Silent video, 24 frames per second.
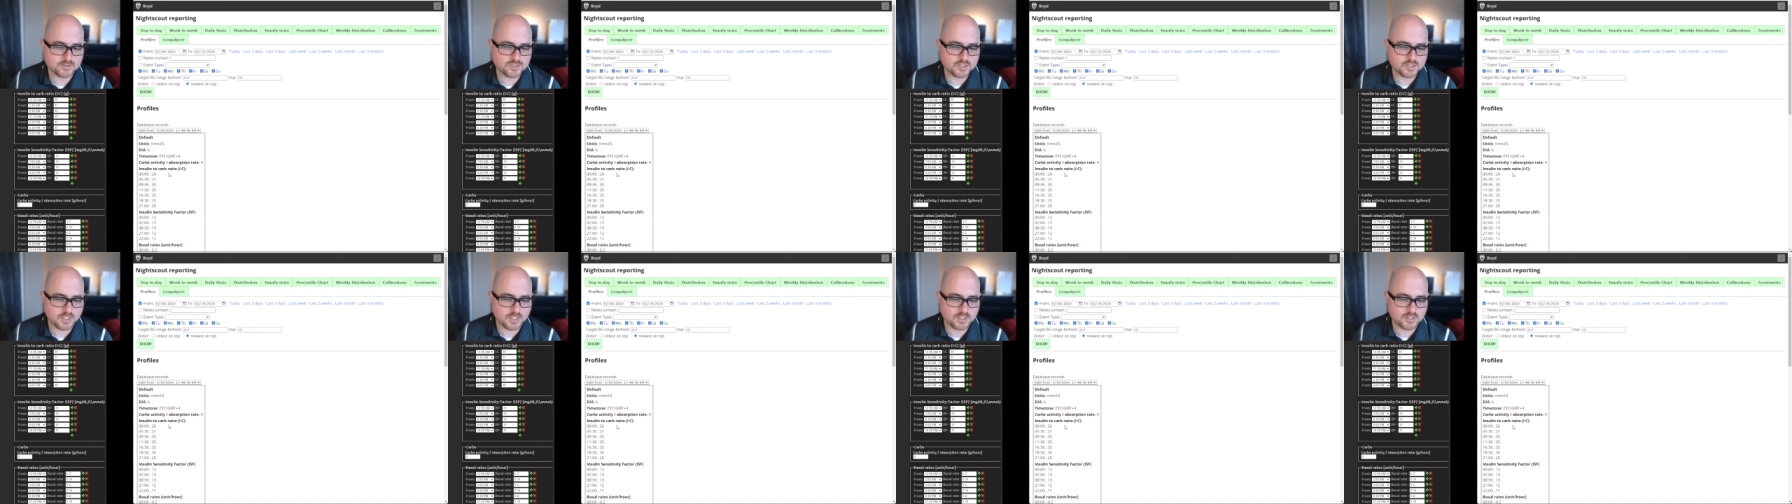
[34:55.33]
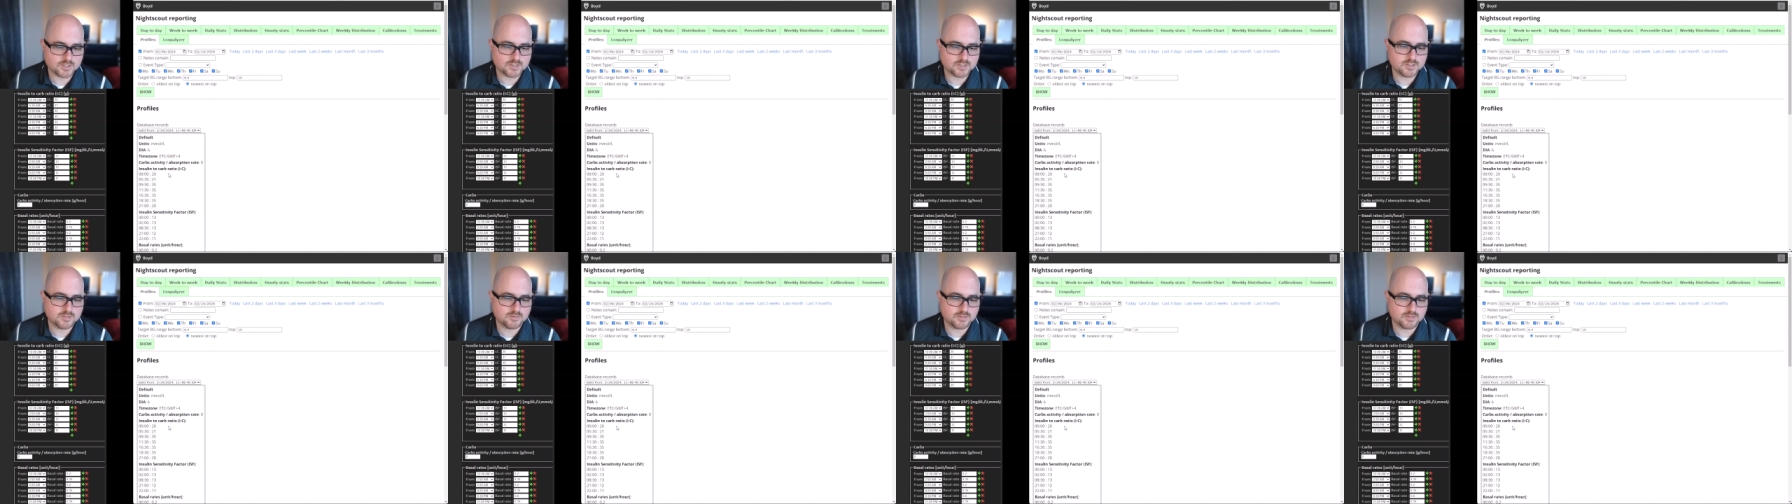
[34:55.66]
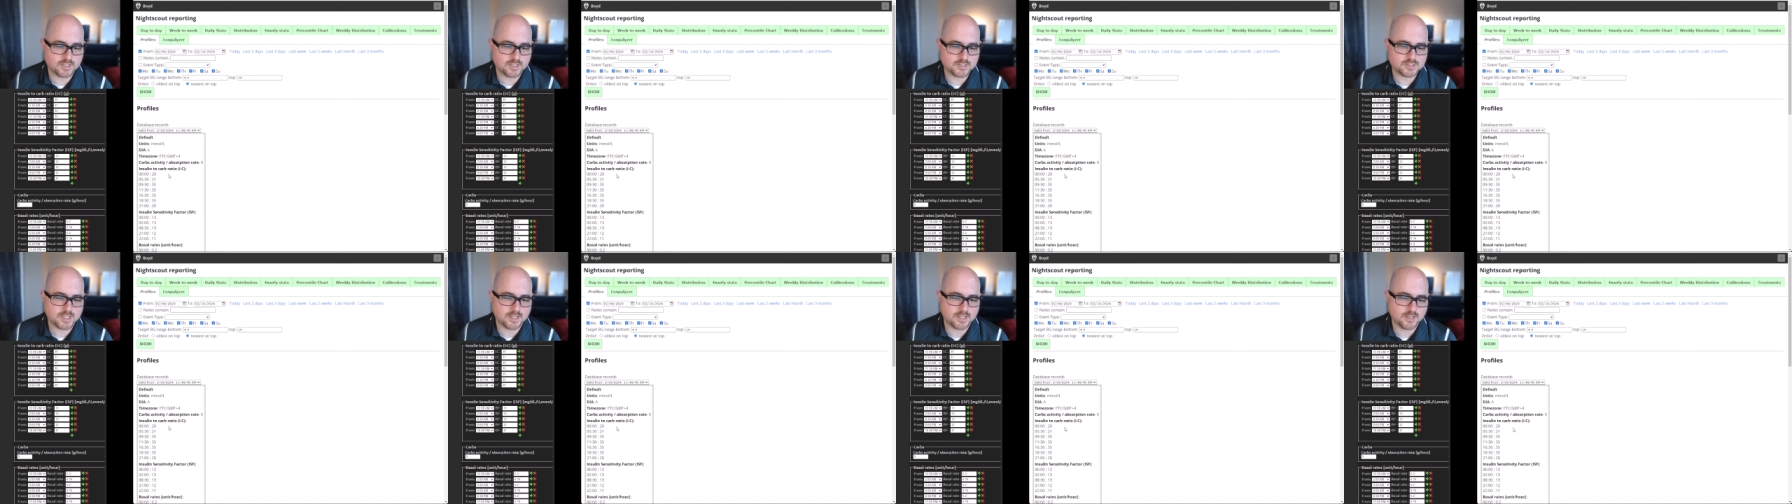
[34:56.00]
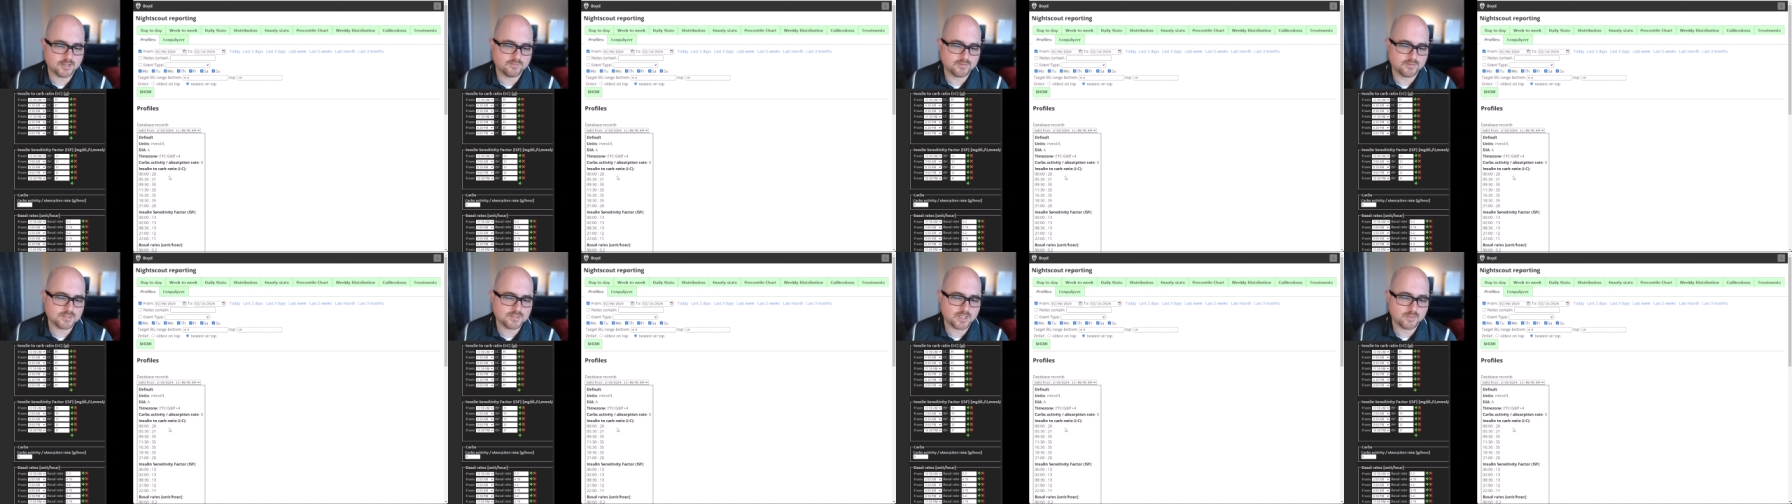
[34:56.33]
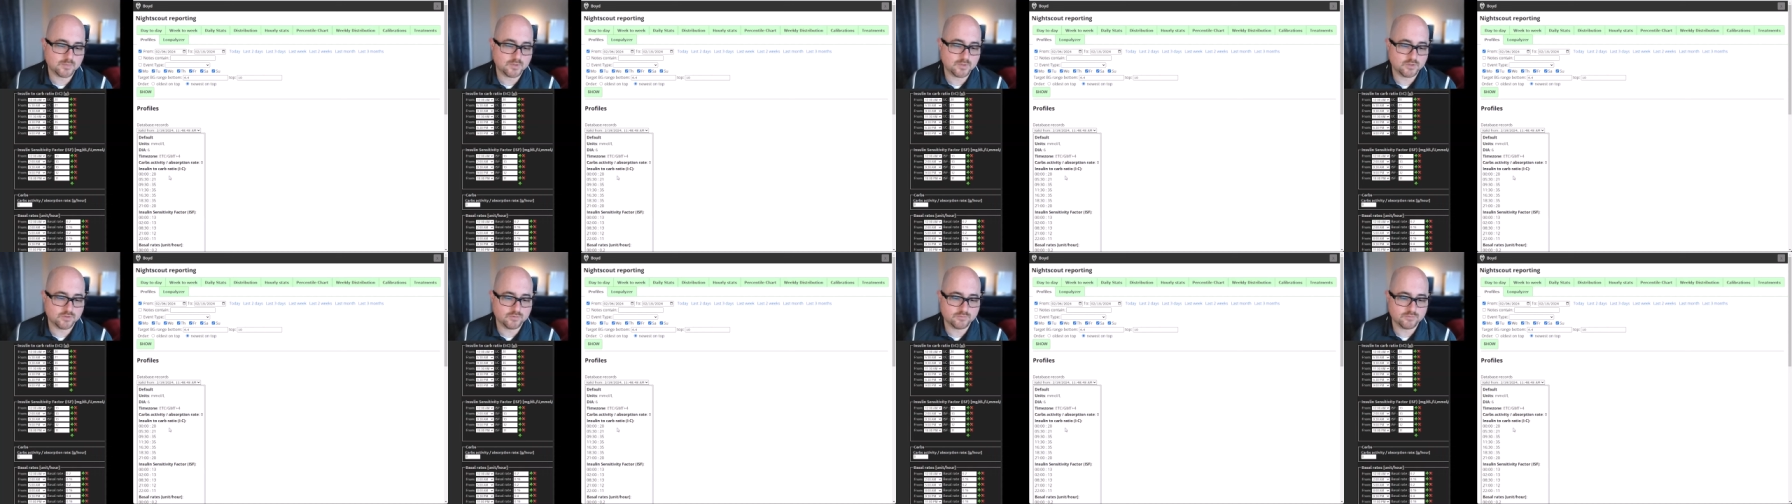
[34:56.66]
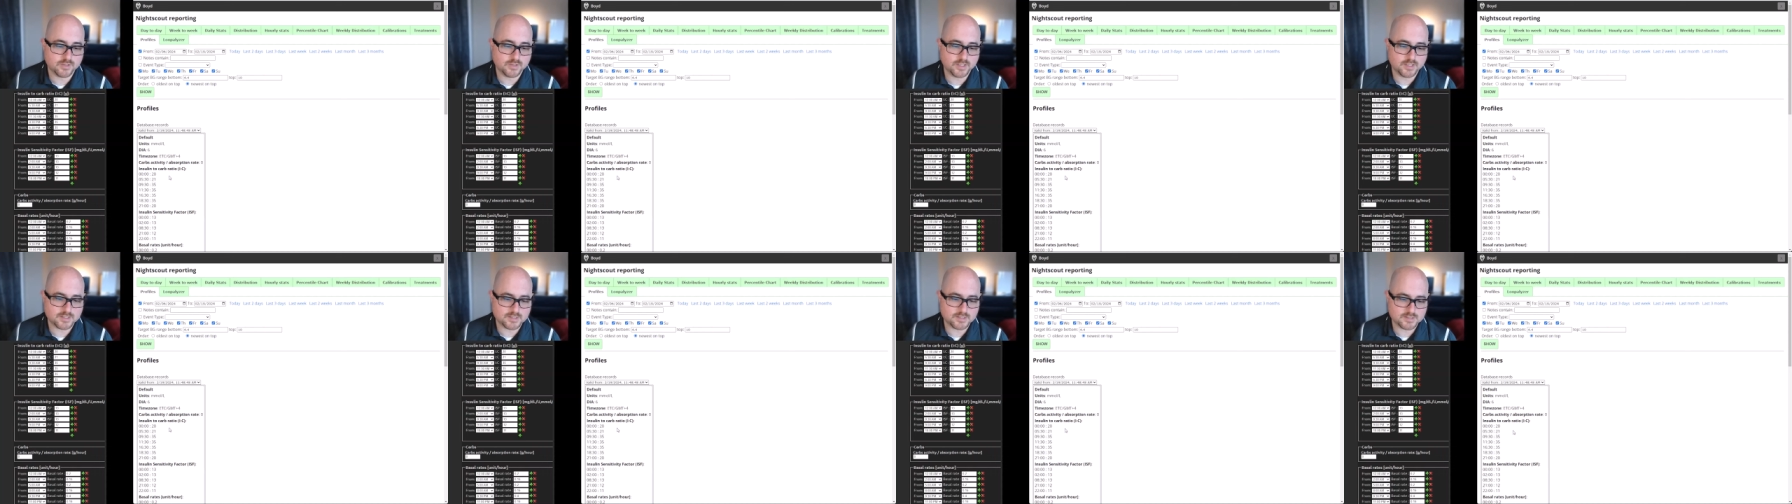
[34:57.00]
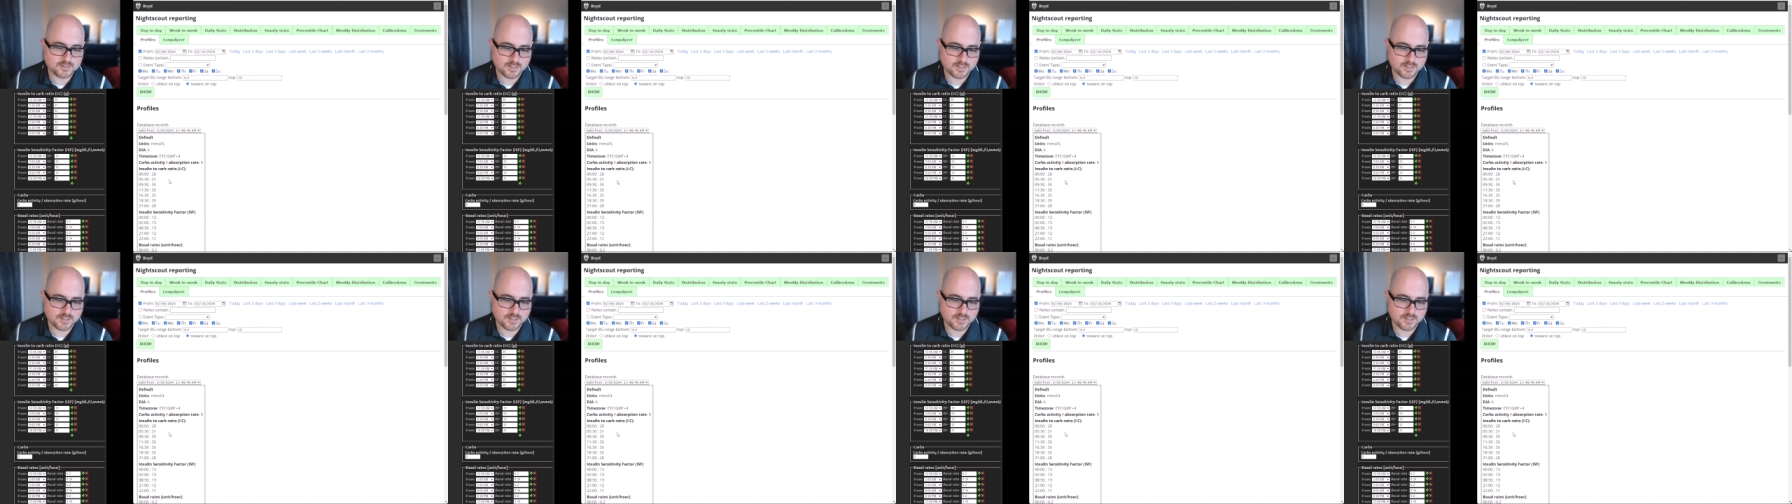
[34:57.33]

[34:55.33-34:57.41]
change to Nightscout every time an override is